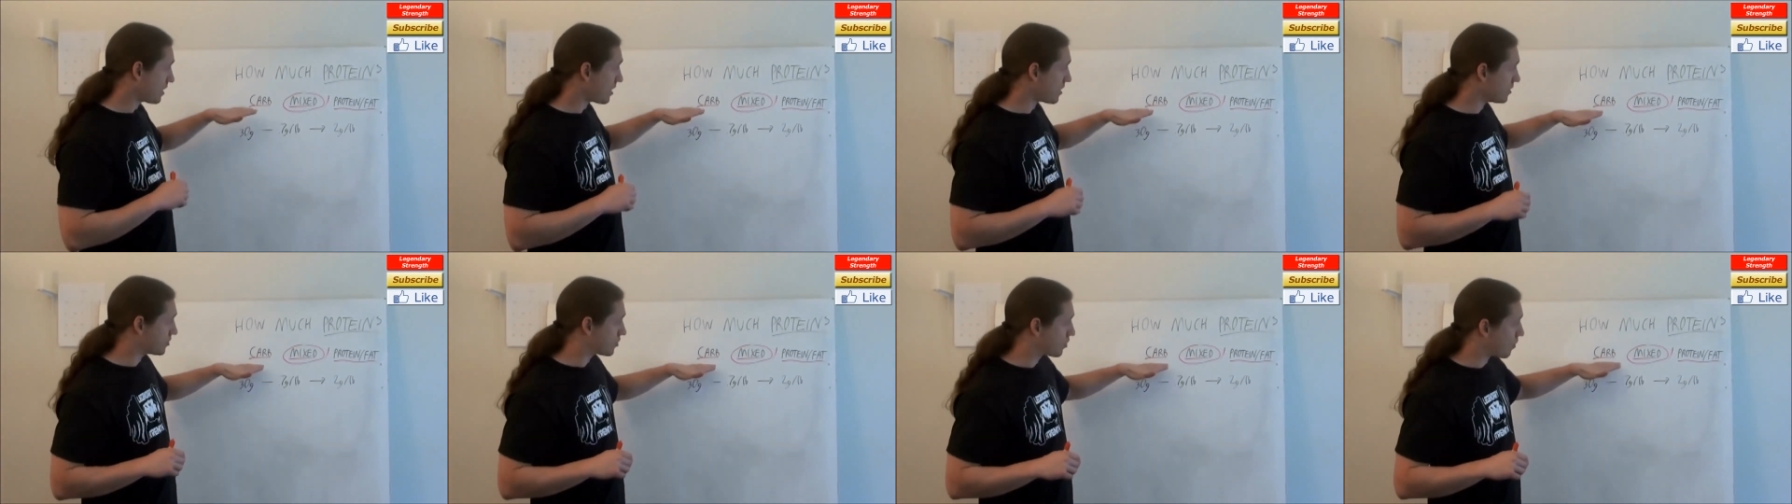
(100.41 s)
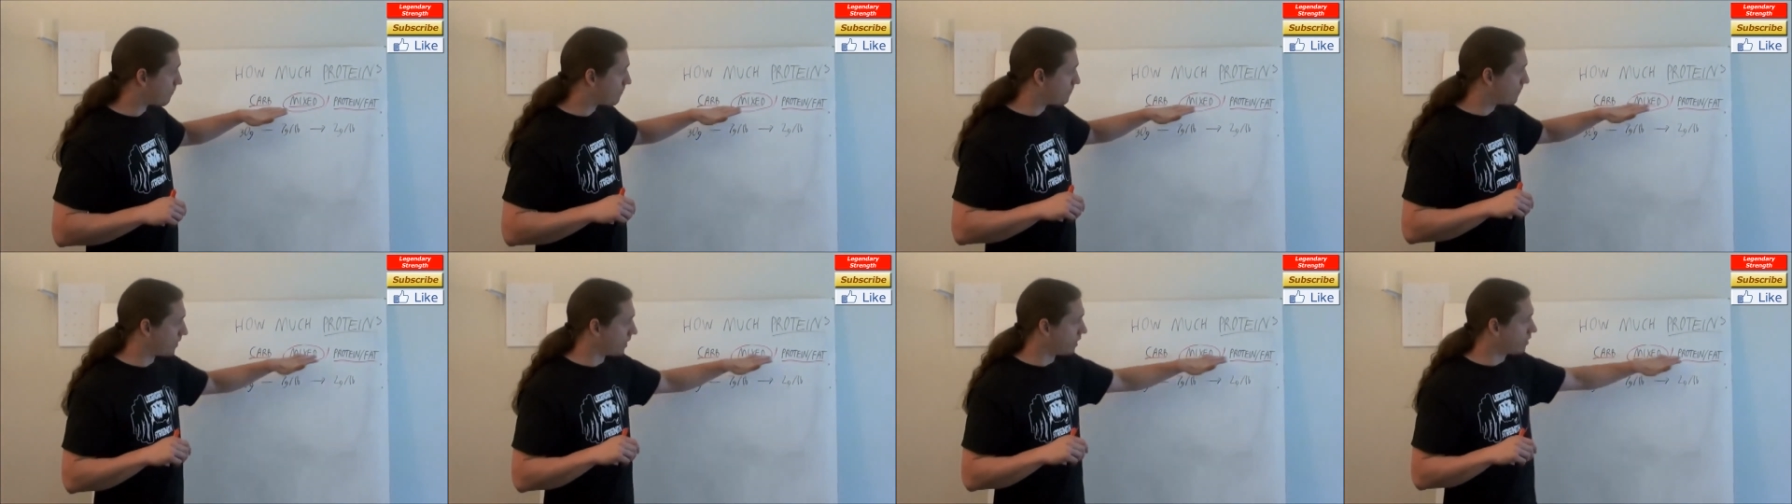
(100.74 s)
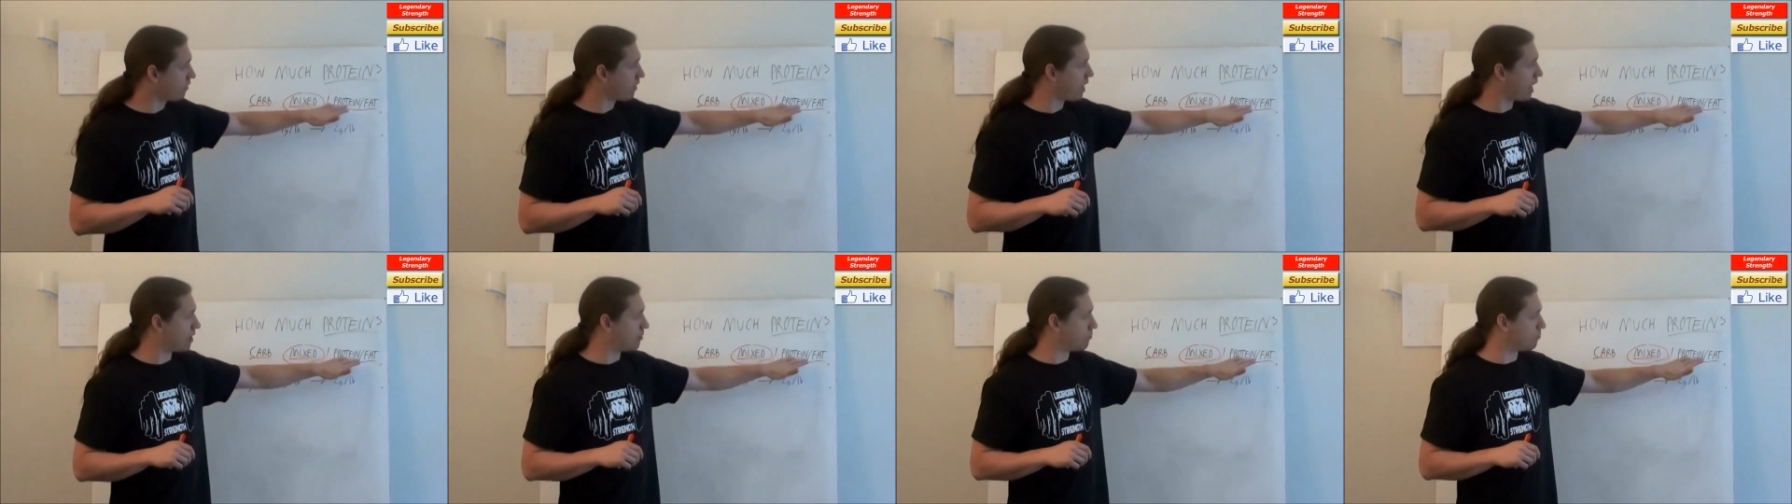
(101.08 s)
So
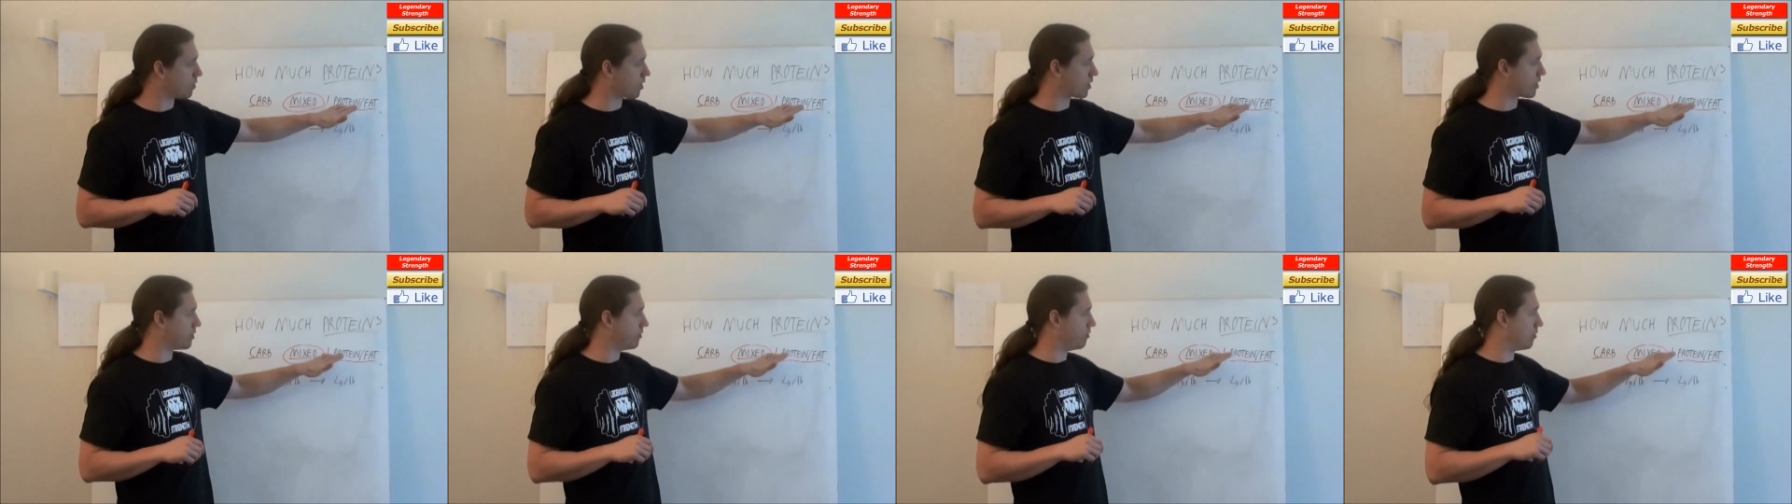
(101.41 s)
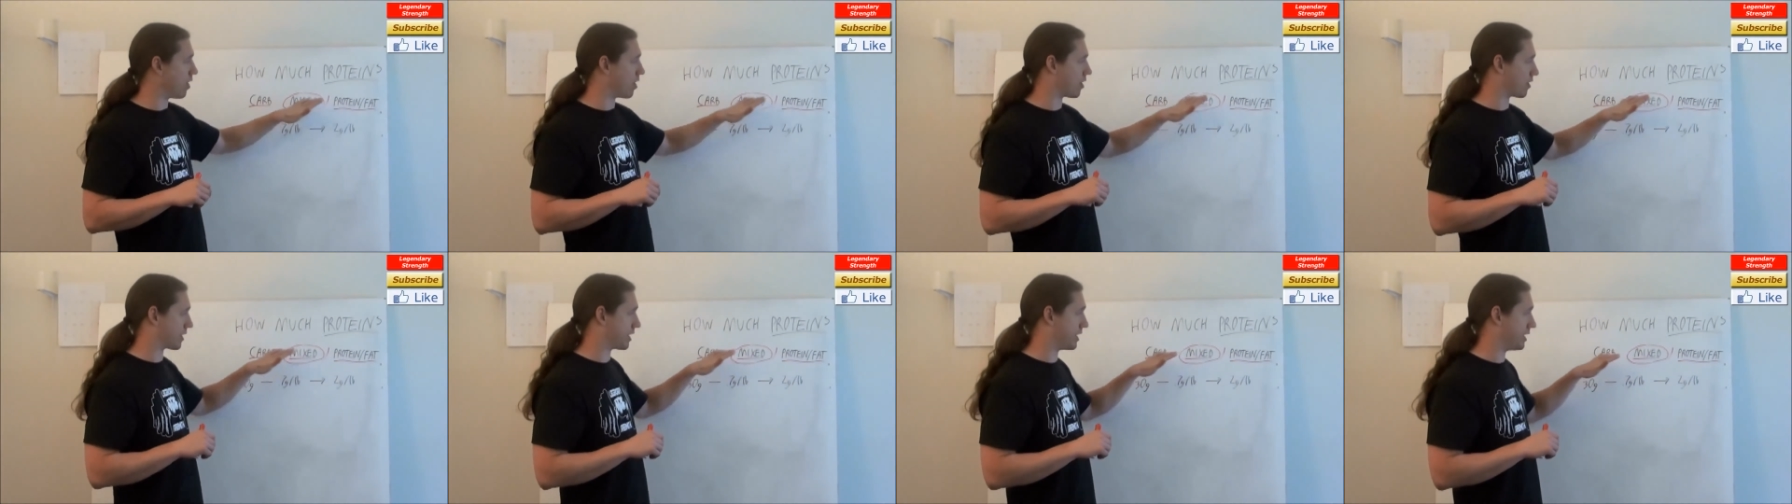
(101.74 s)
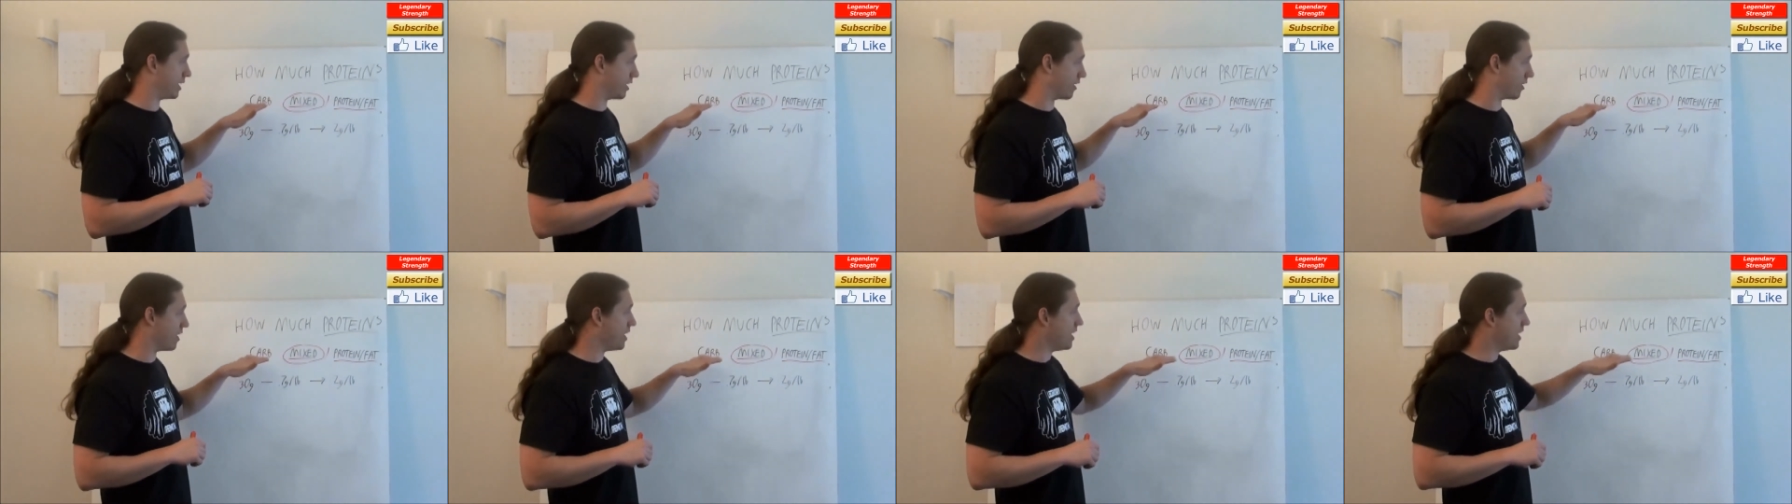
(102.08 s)
figure out where you are
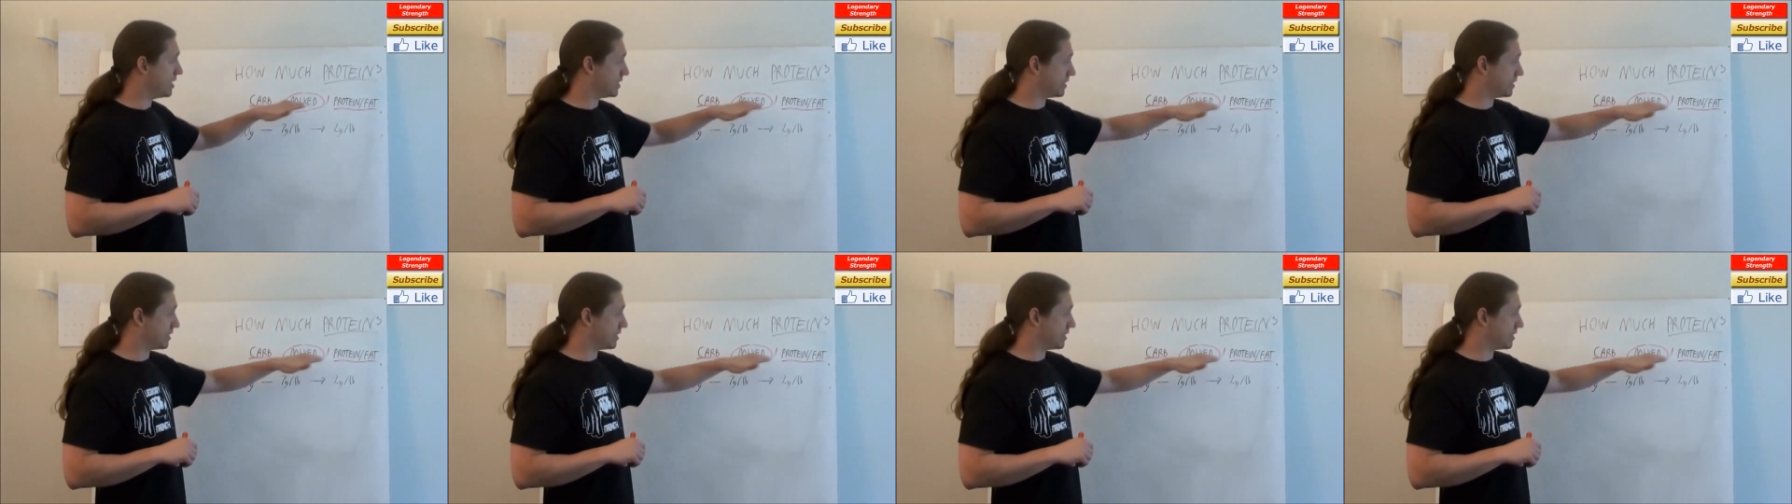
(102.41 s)
here.